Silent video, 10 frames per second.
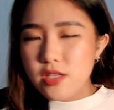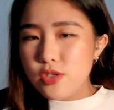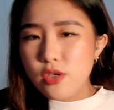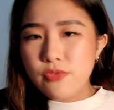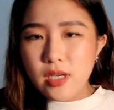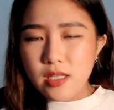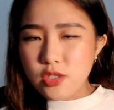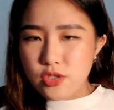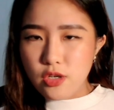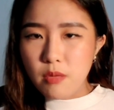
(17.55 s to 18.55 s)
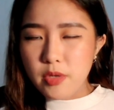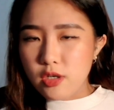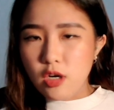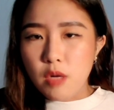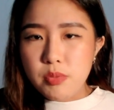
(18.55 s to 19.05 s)
So if you're in a job, you're a
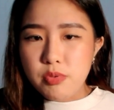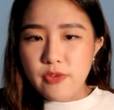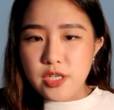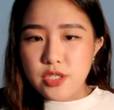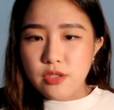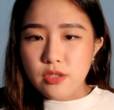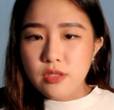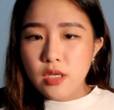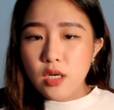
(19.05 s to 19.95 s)
corporate professional,